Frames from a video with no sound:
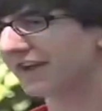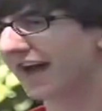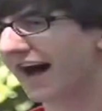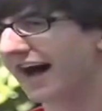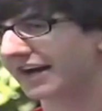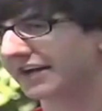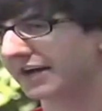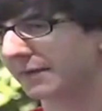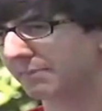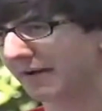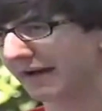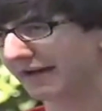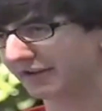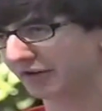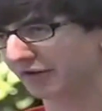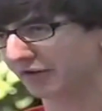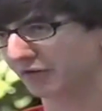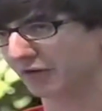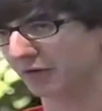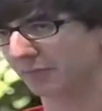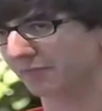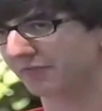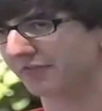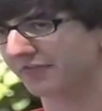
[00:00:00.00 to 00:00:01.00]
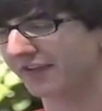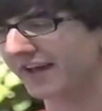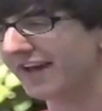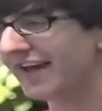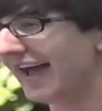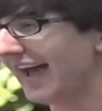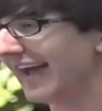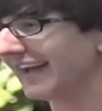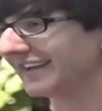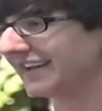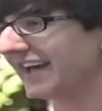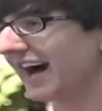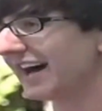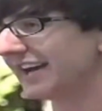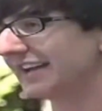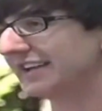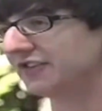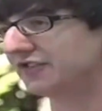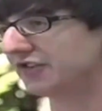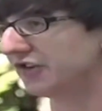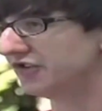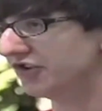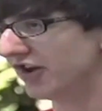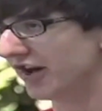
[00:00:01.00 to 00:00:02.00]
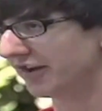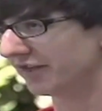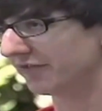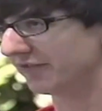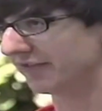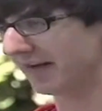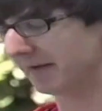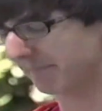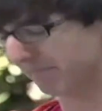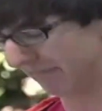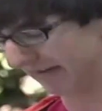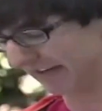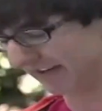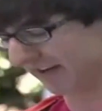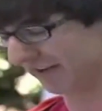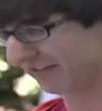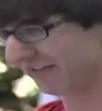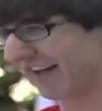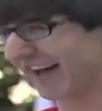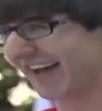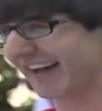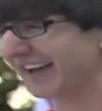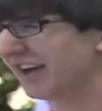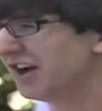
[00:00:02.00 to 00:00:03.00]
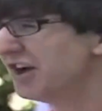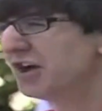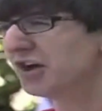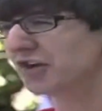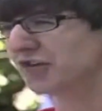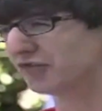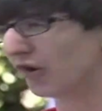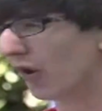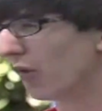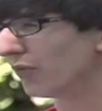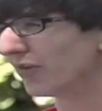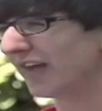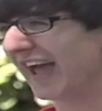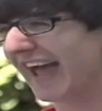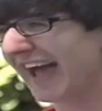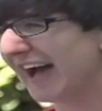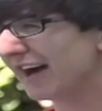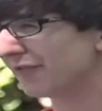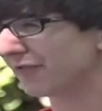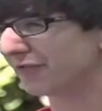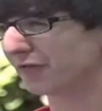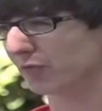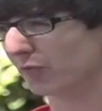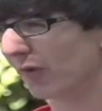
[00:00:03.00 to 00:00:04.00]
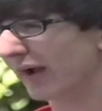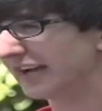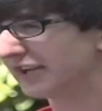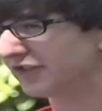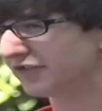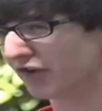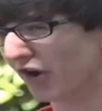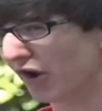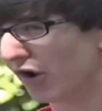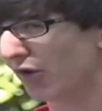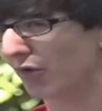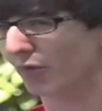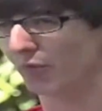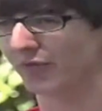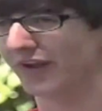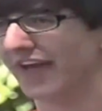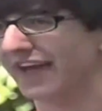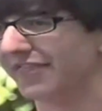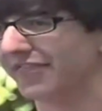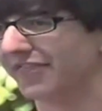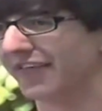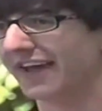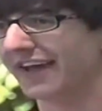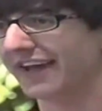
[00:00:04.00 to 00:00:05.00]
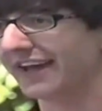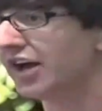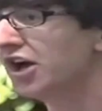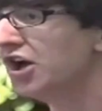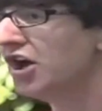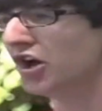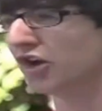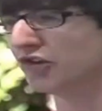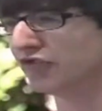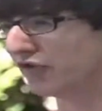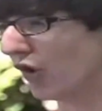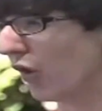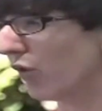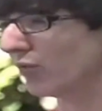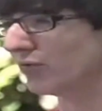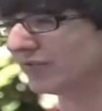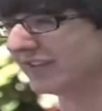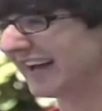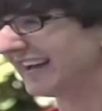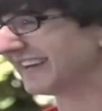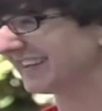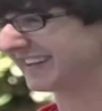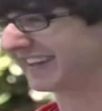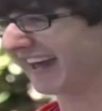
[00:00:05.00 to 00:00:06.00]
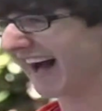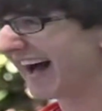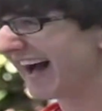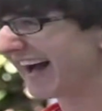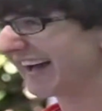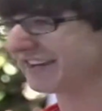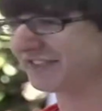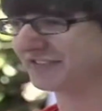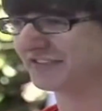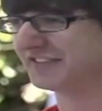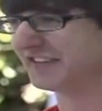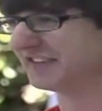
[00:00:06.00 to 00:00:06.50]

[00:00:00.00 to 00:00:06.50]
a cappella groups and got into none of them because I don't have the right tone and they don't let guys in the